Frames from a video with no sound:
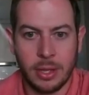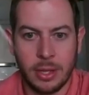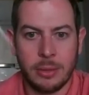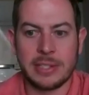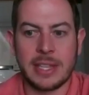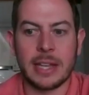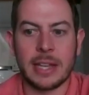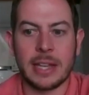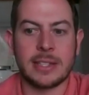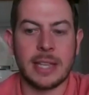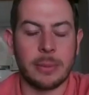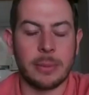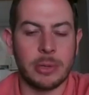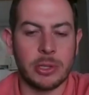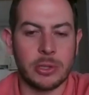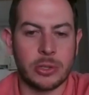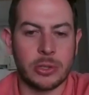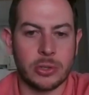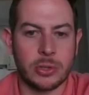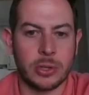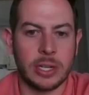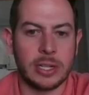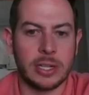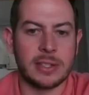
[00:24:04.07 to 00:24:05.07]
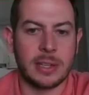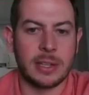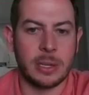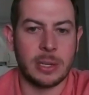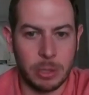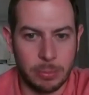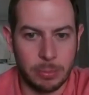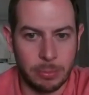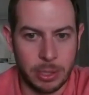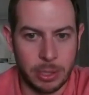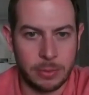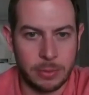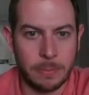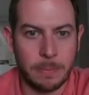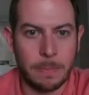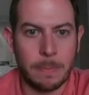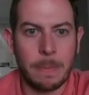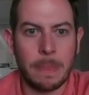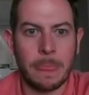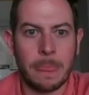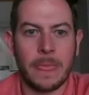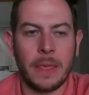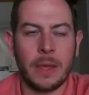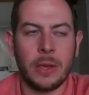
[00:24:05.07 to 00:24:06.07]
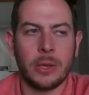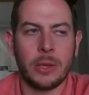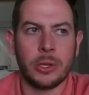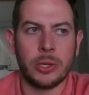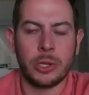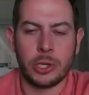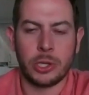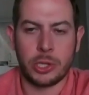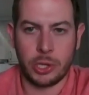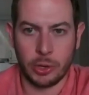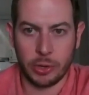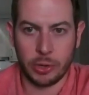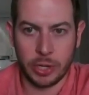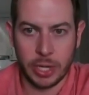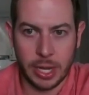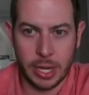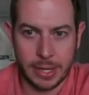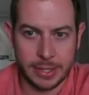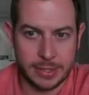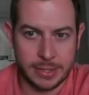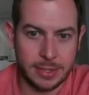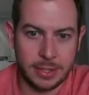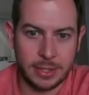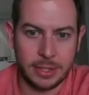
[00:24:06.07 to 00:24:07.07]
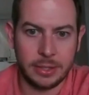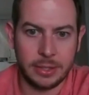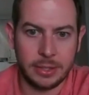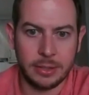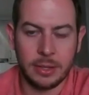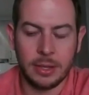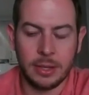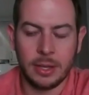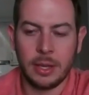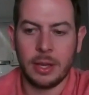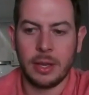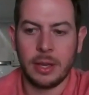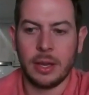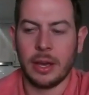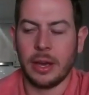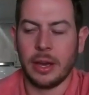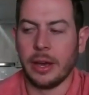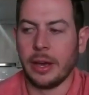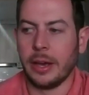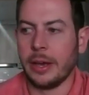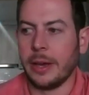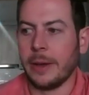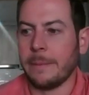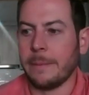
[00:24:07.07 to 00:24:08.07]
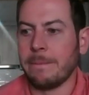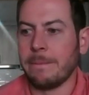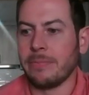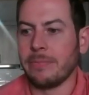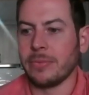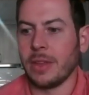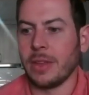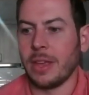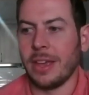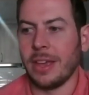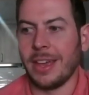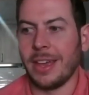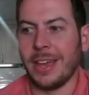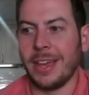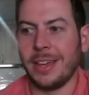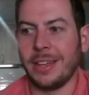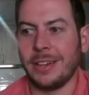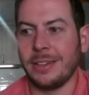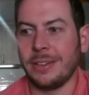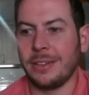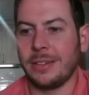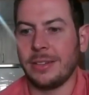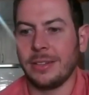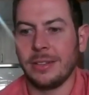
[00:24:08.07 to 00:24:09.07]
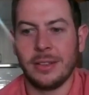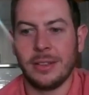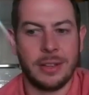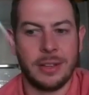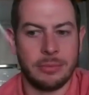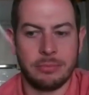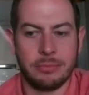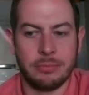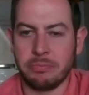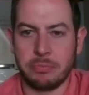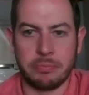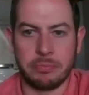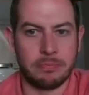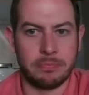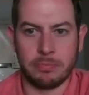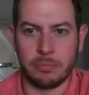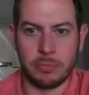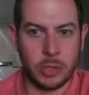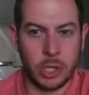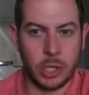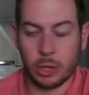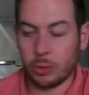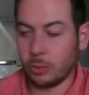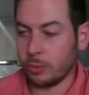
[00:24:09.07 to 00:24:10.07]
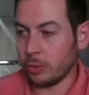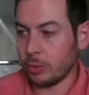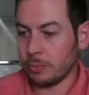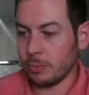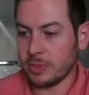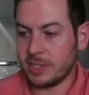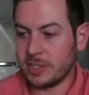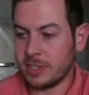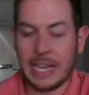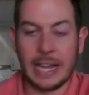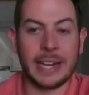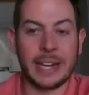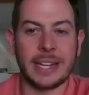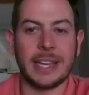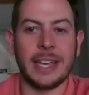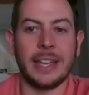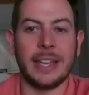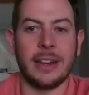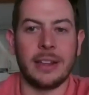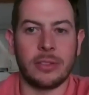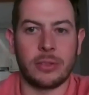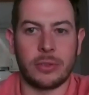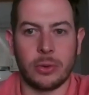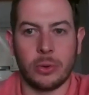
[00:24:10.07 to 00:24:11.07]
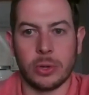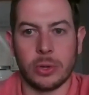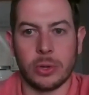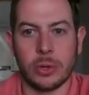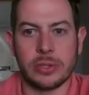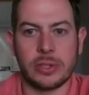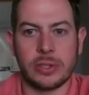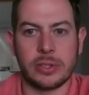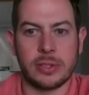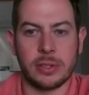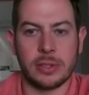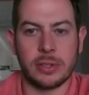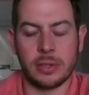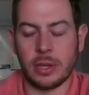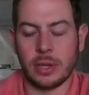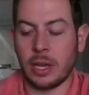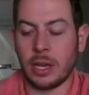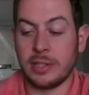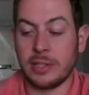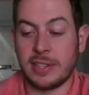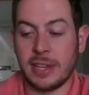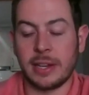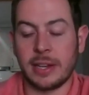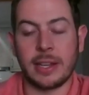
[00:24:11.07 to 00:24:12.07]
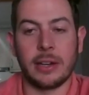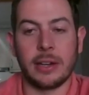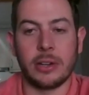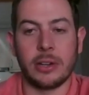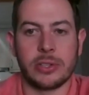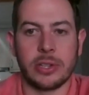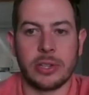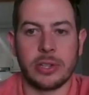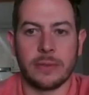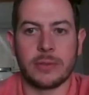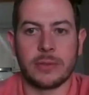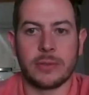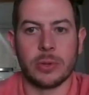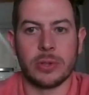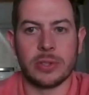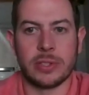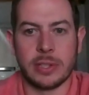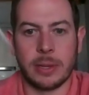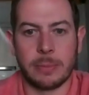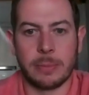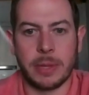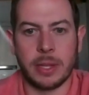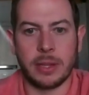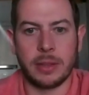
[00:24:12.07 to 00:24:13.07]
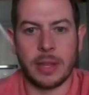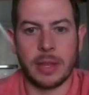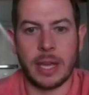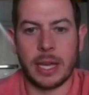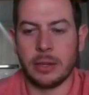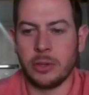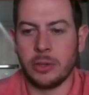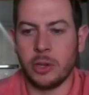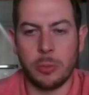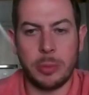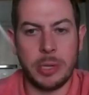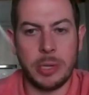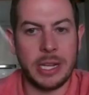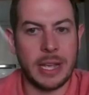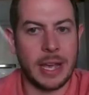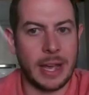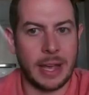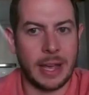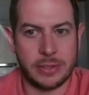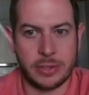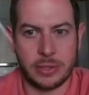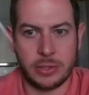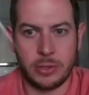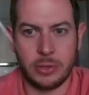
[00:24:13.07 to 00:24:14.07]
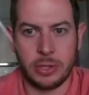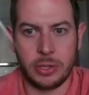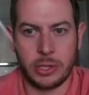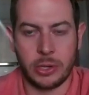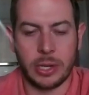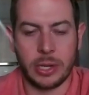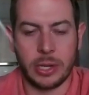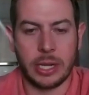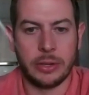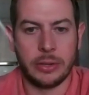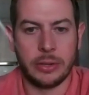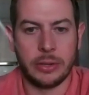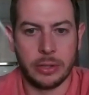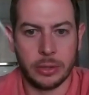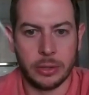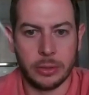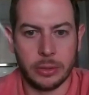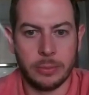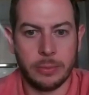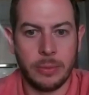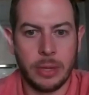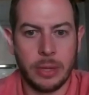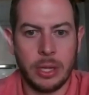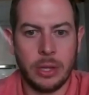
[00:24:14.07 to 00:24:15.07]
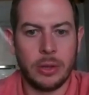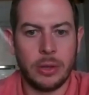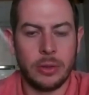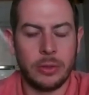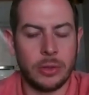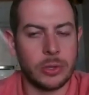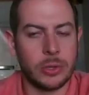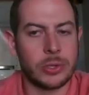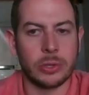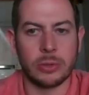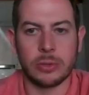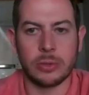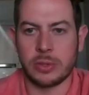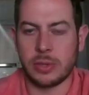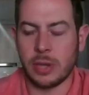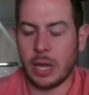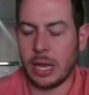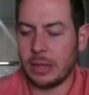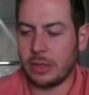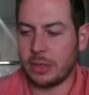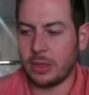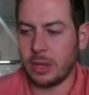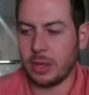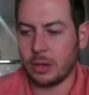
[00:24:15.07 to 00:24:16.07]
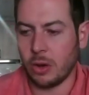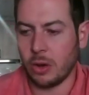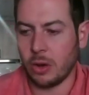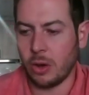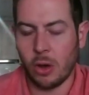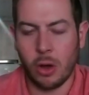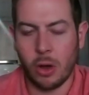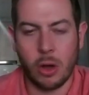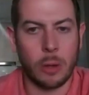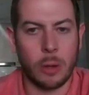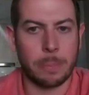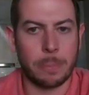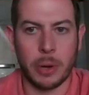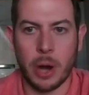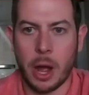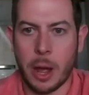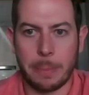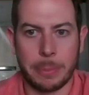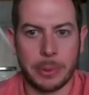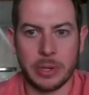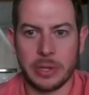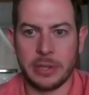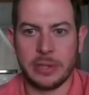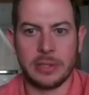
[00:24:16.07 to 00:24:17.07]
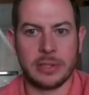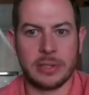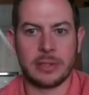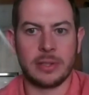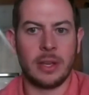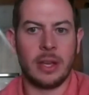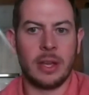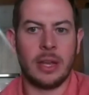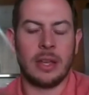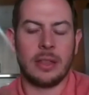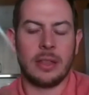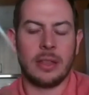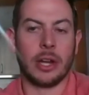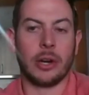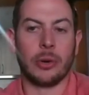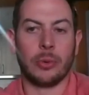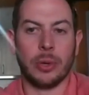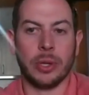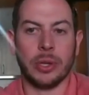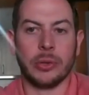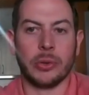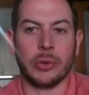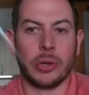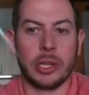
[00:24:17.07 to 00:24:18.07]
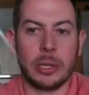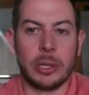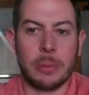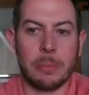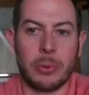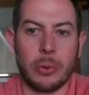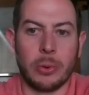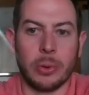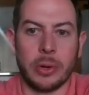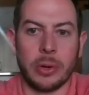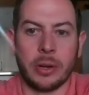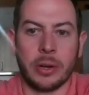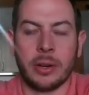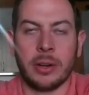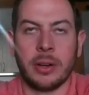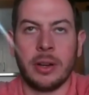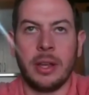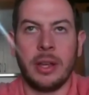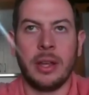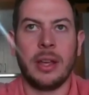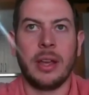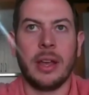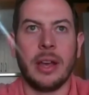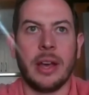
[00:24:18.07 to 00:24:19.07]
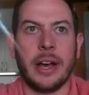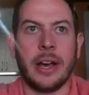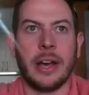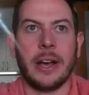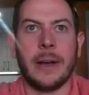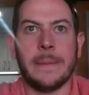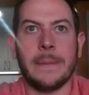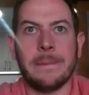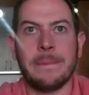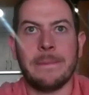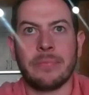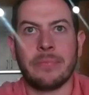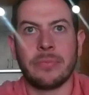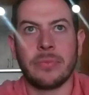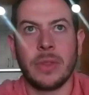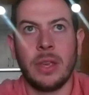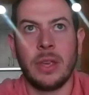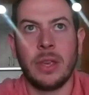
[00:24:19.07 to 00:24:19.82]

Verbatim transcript: because that demonstrates commitment, curiosity, um, and you know, dedicating towards uh, dedicating yourself towards something that nobody asked you to go ahead and do. Those are, I think, all properties that are really, really important. Um,